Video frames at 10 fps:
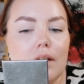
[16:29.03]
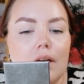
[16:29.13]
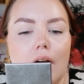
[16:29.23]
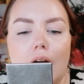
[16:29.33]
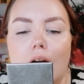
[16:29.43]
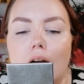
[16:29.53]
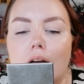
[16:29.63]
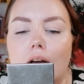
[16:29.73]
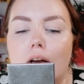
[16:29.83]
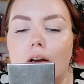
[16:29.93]
Yeah.
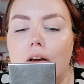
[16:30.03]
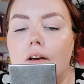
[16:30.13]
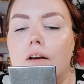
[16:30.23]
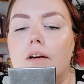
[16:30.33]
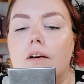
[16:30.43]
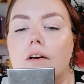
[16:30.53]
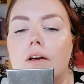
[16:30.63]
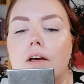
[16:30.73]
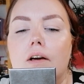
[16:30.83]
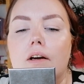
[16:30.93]

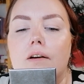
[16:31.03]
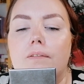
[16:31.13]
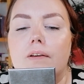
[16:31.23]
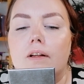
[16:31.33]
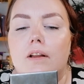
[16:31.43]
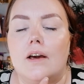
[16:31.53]
And I feel